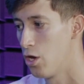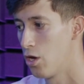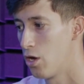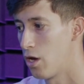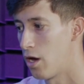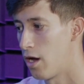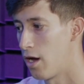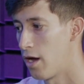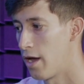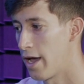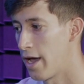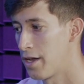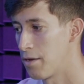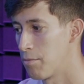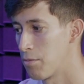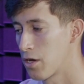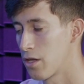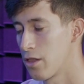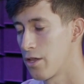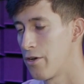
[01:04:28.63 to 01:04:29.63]
Uh, I had a
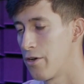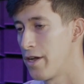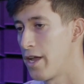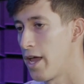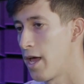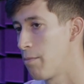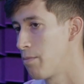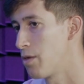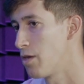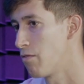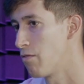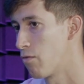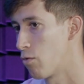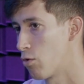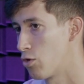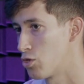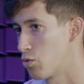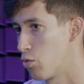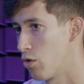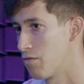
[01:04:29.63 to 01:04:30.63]
McLaren MP4
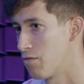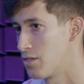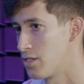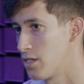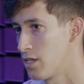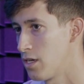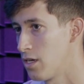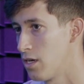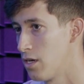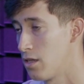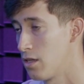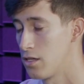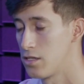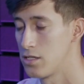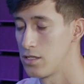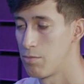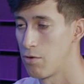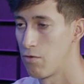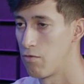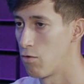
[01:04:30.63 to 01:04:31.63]
12C. This is
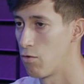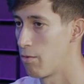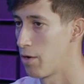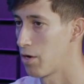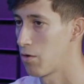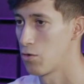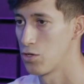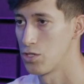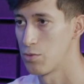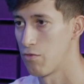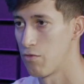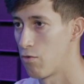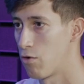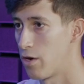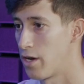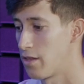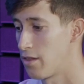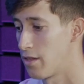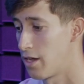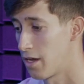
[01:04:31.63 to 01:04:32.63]
before my course, before
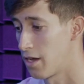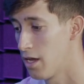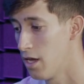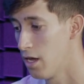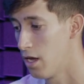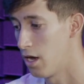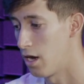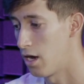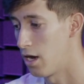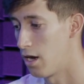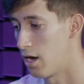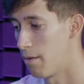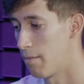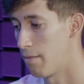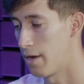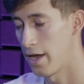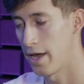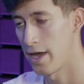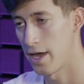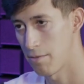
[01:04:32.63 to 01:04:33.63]
anything. Um, I
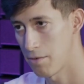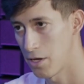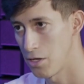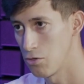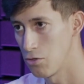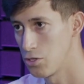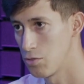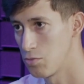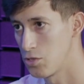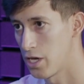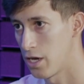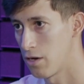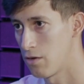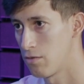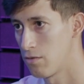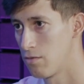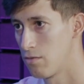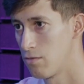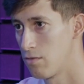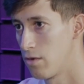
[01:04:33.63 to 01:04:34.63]
had my YouTube channel.
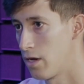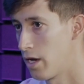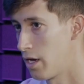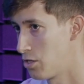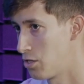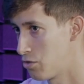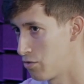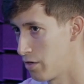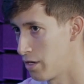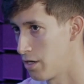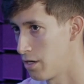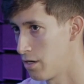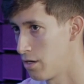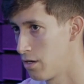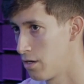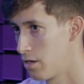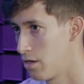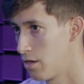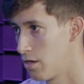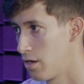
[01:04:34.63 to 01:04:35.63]
I traded
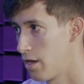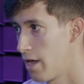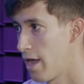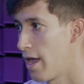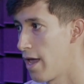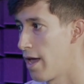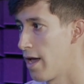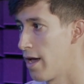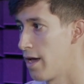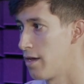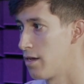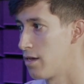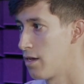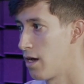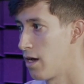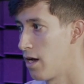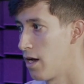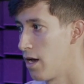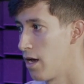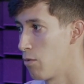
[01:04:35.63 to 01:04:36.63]
and
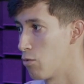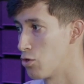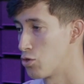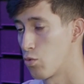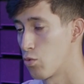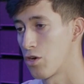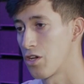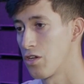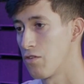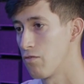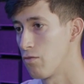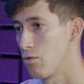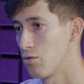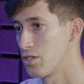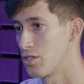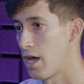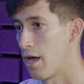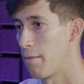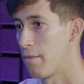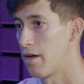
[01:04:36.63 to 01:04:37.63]
I was working full
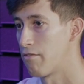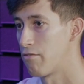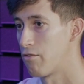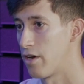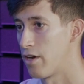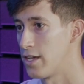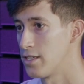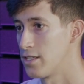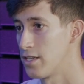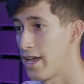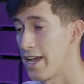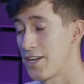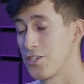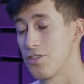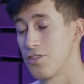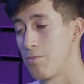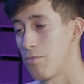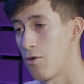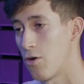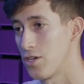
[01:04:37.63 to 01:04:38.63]
time at Verizon, actually
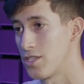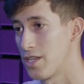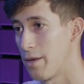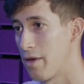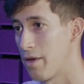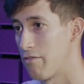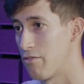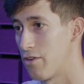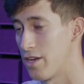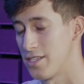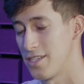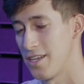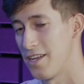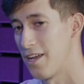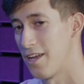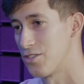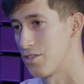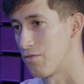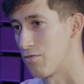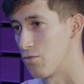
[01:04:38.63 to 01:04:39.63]
part time at Verizon, and I was
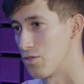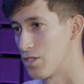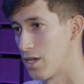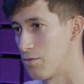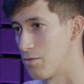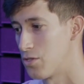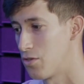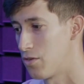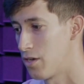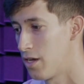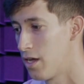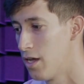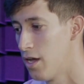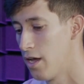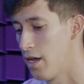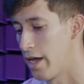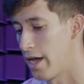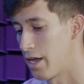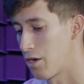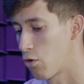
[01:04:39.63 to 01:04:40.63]
a full time student
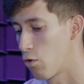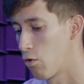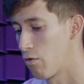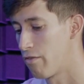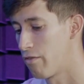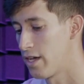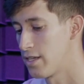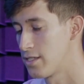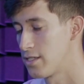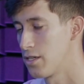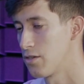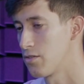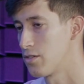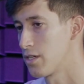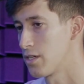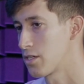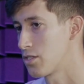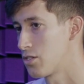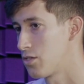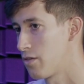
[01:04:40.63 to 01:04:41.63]
at a Corvette
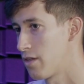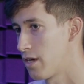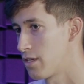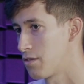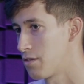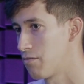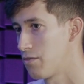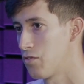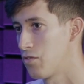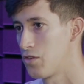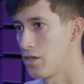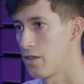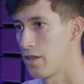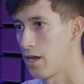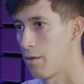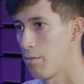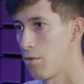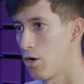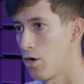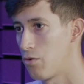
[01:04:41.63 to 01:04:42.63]
Z06 2015 that I
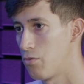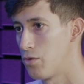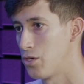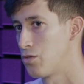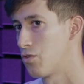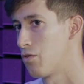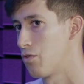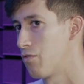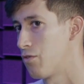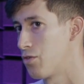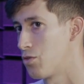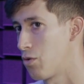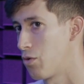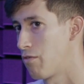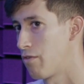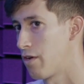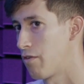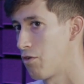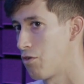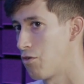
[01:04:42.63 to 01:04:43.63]
bought and resold for
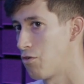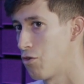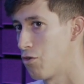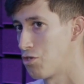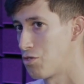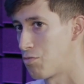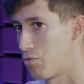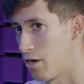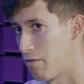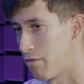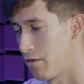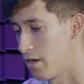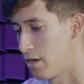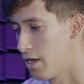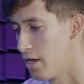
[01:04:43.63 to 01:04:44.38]
$2,500 profit.